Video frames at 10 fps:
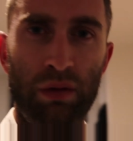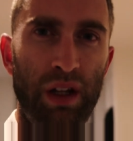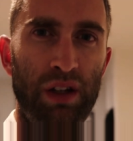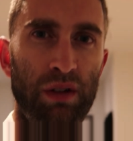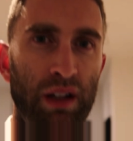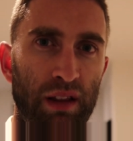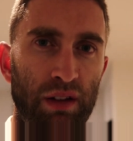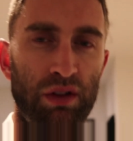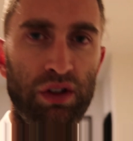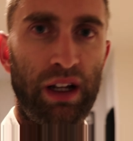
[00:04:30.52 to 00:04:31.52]
What are you doing in the
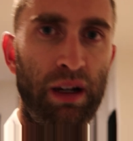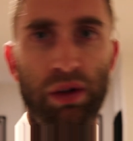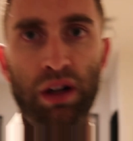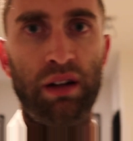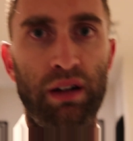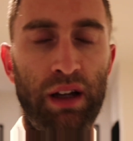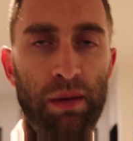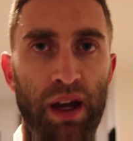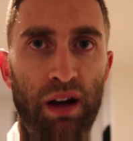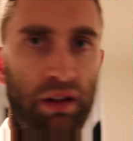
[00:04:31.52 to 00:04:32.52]
laundry? Come on,
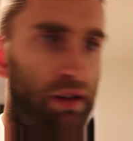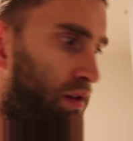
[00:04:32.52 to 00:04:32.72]
come out.